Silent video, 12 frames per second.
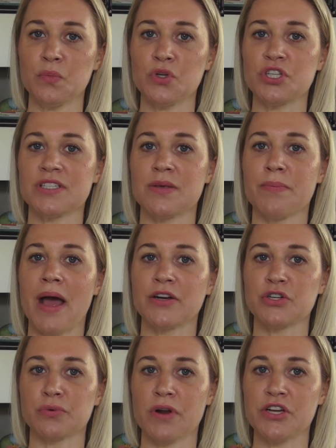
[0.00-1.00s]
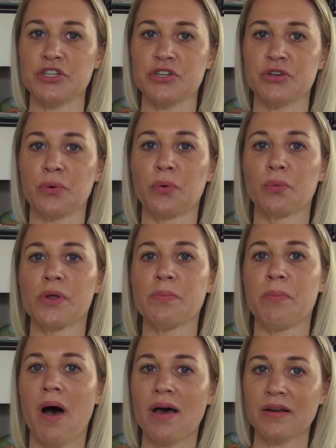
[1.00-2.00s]
which is the maturation or
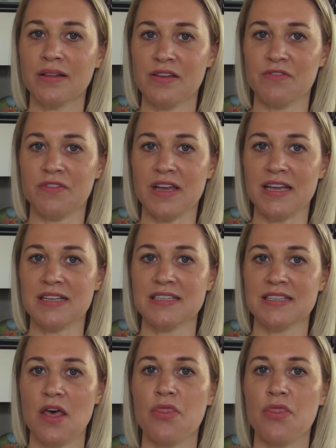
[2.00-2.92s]
remodeling phase,